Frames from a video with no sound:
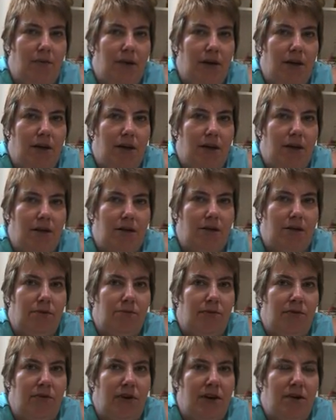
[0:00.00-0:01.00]
We're here to
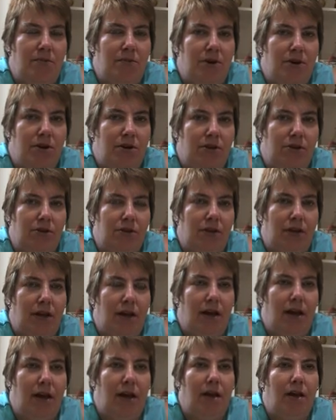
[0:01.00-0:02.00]
provide personal
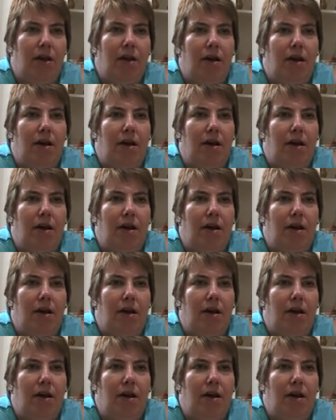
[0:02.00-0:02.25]
care.